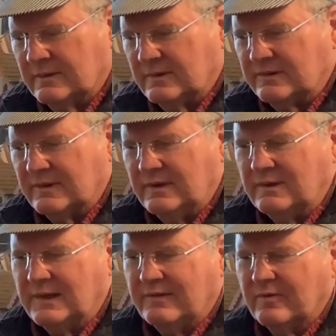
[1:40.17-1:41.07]
There's a little
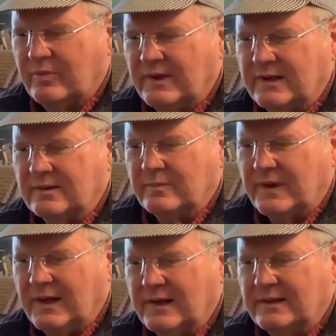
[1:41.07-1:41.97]
cover plate
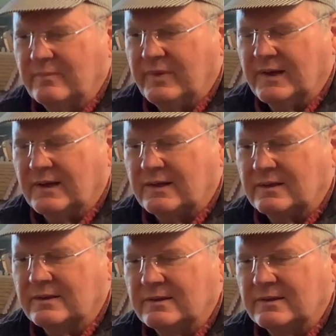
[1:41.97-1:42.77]
behind the bell.